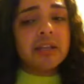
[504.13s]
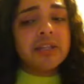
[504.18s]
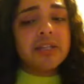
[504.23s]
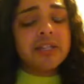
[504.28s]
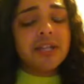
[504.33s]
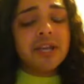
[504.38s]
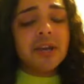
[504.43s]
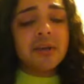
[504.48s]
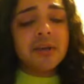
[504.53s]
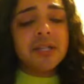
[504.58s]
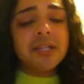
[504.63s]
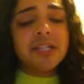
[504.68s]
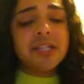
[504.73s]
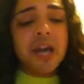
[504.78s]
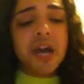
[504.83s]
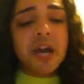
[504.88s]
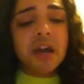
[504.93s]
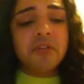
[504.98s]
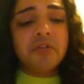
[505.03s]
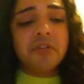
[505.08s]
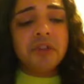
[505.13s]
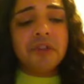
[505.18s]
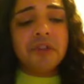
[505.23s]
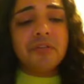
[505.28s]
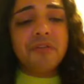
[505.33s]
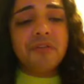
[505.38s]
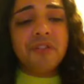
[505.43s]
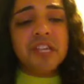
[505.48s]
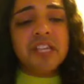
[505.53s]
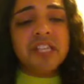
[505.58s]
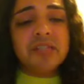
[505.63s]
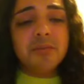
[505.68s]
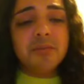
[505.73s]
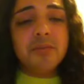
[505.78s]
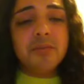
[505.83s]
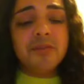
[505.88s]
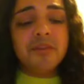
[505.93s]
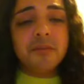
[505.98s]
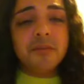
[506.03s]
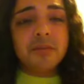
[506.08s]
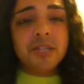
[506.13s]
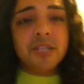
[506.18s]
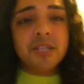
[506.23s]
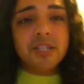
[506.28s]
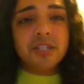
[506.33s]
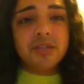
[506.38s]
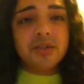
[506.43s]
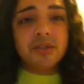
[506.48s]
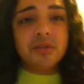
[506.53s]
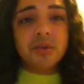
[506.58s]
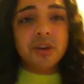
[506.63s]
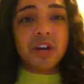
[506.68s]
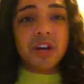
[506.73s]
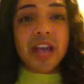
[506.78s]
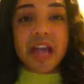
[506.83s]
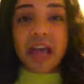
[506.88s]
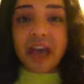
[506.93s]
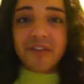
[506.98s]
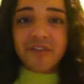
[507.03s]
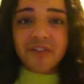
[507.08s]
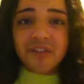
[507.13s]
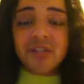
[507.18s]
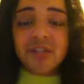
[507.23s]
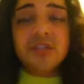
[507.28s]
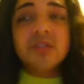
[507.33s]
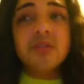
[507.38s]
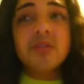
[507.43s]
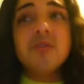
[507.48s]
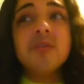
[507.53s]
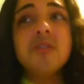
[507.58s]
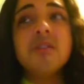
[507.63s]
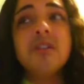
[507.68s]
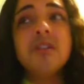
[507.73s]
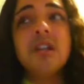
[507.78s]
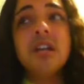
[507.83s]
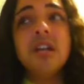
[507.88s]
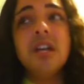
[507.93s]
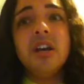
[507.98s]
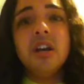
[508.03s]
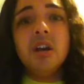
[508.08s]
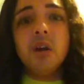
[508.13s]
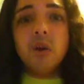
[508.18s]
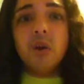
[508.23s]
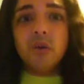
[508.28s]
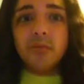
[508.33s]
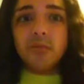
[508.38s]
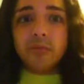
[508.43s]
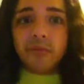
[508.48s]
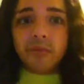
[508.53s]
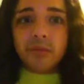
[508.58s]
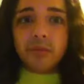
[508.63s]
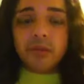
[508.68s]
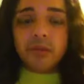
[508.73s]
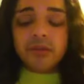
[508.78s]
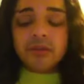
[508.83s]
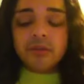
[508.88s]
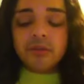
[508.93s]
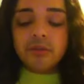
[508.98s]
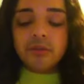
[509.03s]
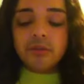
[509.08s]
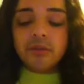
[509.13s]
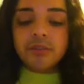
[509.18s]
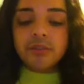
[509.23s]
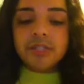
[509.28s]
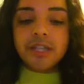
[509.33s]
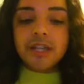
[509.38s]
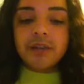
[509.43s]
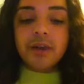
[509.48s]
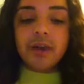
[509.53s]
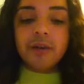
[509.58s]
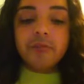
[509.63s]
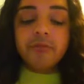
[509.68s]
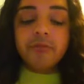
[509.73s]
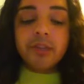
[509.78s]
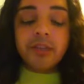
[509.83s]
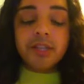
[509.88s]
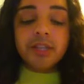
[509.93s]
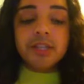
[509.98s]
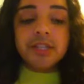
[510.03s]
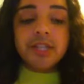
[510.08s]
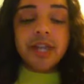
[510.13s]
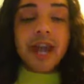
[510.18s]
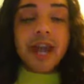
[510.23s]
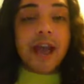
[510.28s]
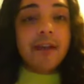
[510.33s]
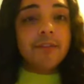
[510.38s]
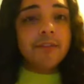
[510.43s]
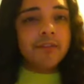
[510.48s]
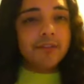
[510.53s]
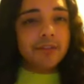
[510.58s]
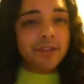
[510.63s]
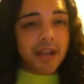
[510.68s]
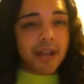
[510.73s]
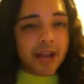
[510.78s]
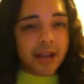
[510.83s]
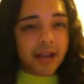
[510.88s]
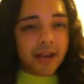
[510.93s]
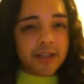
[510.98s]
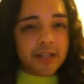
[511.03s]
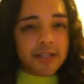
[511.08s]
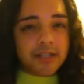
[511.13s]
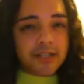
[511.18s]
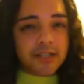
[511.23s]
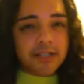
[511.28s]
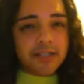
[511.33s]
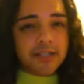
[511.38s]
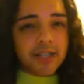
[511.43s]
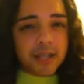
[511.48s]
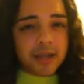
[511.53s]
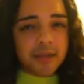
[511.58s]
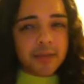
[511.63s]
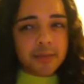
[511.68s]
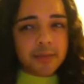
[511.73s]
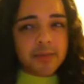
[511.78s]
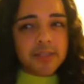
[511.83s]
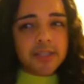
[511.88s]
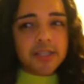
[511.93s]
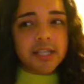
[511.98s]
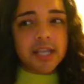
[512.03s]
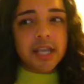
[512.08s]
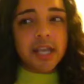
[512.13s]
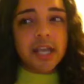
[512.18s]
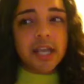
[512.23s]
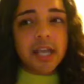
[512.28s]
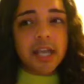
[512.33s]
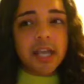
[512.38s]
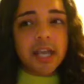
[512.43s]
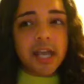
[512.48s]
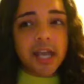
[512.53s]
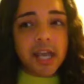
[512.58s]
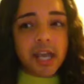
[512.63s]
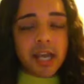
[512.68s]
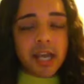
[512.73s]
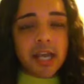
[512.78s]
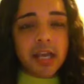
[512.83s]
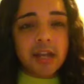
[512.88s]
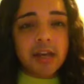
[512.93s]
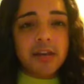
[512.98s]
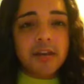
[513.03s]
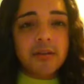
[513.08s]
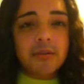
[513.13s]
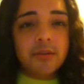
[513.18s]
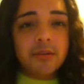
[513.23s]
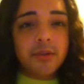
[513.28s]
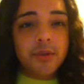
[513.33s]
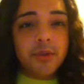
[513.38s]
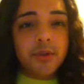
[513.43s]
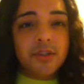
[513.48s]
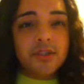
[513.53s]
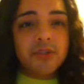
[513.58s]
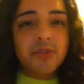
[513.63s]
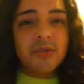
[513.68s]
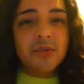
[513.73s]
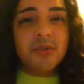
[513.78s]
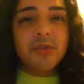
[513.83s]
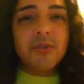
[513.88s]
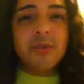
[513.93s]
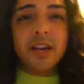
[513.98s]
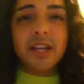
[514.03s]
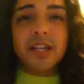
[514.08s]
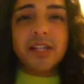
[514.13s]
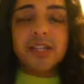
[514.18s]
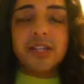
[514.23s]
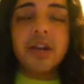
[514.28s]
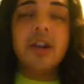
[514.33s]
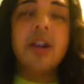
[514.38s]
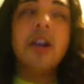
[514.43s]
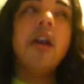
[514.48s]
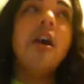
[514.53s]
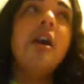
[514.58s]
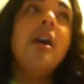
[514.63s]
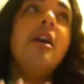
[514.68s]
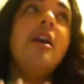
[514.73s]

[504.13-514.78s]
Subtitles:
So it's not really feasible for me to work after school or before school, so I'm really just going to have to rely on tips in beauty school when I start.